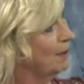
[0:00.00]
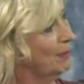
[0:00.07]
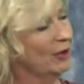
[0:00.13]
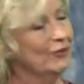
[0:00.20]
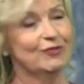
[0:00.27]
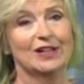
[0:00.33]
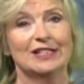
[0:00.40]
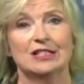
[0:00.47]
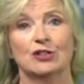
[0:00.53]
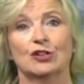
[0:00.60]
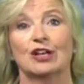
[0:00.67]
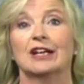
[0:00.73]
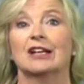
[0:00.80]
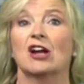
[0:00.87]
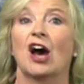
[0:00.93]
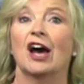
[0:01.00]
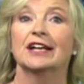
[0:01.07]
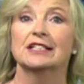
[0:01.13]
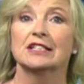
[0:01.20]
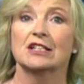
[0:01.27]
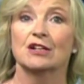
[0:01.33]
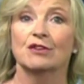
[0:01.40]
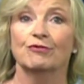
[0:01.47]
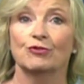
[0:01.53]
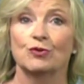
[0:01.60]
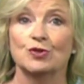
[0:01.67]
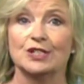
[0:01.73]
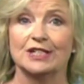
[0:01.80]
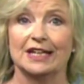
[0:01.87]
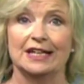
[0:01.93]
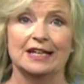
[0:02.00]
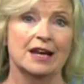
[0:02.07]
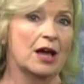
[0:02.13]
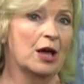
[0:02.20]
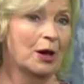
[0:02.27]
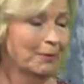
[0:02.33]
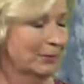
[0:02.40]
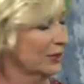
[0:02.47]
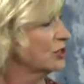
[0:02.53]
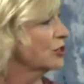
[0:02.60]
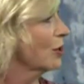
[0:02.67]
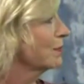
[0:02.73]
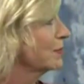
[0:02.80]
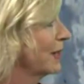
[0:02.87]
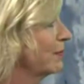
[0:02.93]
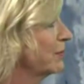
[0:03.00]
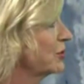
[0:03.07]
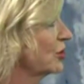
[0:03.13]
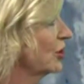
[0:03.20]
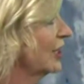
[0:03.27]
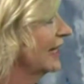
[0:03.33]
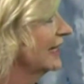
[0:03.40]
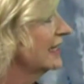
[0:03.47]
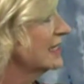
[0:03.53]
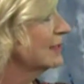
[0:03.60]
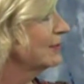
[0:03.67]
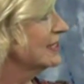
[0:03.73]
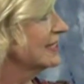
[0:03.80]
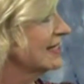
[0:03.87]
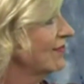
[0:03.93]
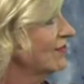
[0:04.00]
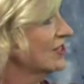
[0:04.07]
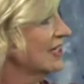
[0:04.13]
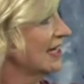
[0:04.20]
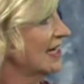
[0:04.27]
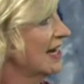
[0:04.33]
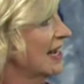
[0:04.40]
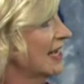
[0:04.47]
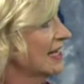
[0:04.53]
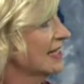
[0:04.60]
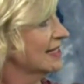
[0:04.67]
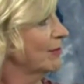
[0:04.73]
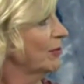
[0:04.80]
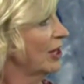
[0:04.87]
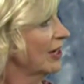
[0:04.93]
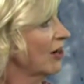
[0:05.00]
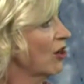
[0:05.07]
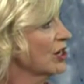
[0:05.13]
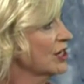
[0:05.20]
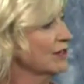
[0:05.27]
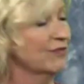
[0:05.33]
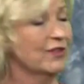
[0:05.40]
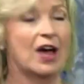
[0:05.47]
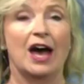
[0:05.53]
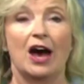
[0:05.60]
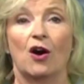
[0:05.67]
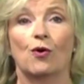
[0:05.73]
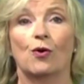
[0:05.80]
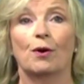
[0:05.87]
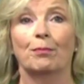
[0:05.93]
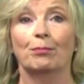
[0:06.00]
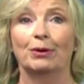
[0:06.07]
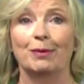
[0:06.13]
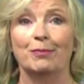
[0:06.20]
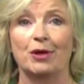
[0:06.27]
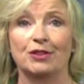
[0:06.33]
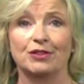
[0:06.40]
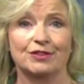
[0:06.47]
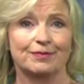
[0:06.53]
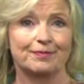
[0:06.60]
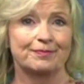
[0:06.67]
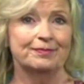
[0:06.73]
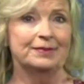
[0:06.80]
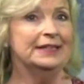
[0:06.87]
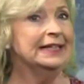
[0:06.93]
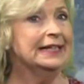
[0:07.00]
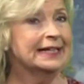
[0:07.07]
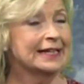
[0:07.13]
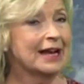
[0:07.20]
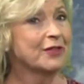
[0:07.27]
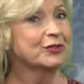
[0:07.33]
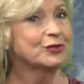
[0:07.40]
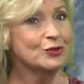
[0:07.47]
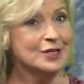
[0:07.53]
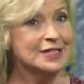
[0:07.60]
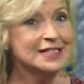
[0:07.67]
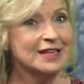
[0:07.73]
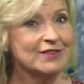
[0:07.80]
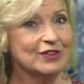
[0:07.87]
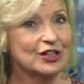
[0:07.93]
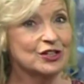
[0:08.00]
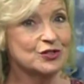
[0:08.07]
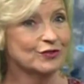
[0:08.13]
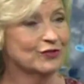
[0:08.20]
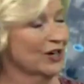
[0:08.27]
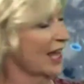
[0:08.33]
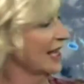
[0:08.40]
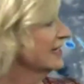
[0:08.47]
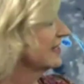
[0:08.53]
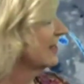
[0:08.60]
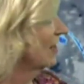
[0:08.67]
Belfast looking at a high today of 14, but the top temperature likely to be 17, somewhere like Cardiff or Plymouth. Now, through this evening and overnight,